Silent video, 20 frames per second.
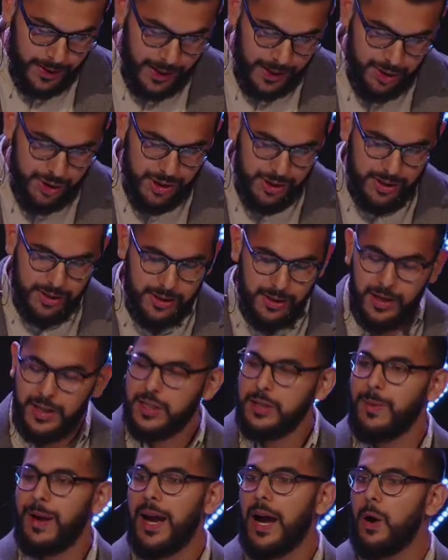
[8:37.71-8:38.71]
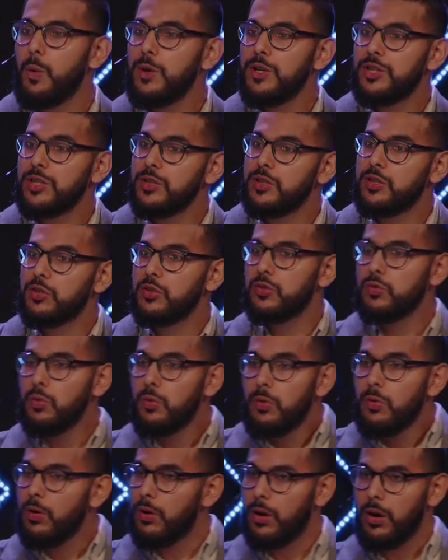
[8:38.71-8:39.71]
And Jesus talks about how we should
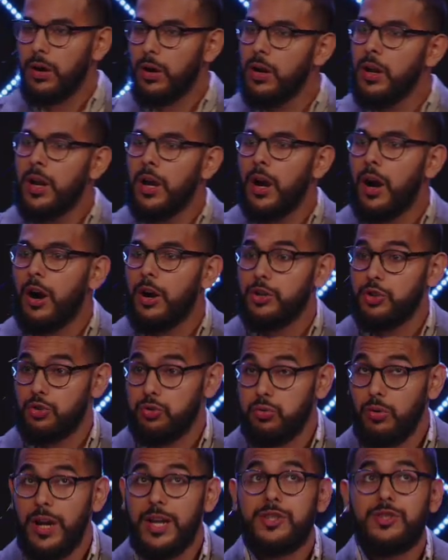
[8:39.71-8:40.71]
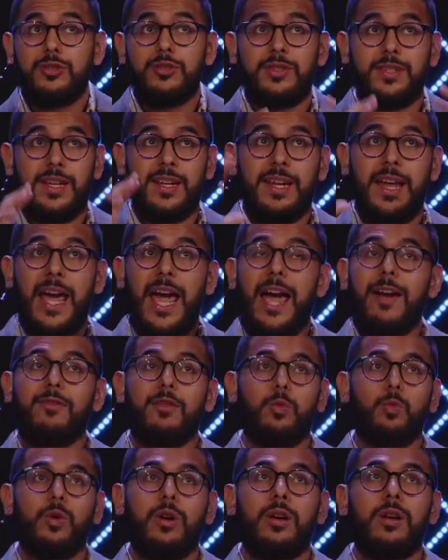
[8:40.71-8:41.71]
store our treasures in
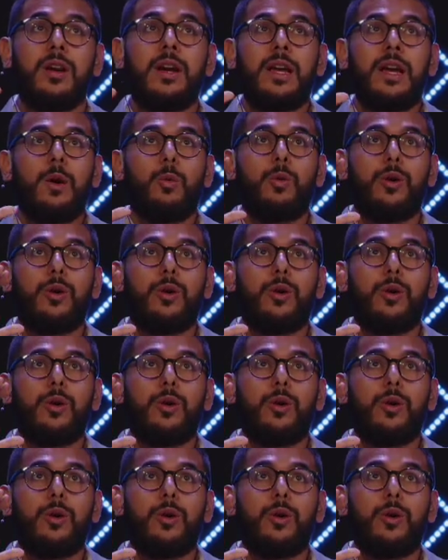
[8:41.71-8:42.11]
heaven where